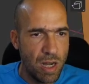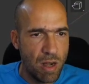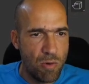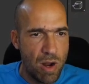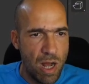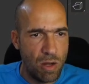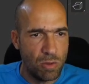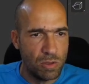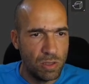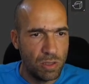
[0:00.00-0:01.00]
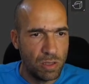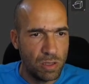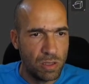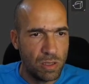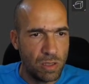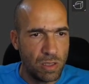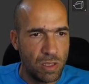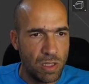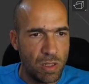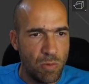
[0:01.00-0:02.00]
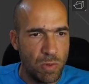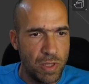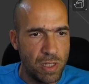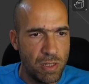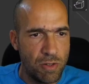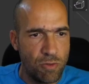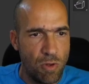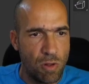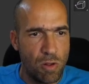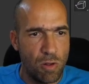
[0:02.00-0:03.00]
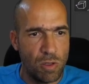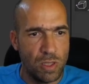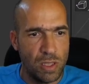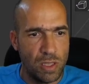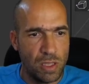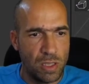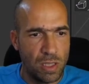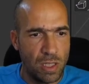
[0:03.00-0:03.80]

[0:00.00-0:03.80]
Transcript: around with control holded.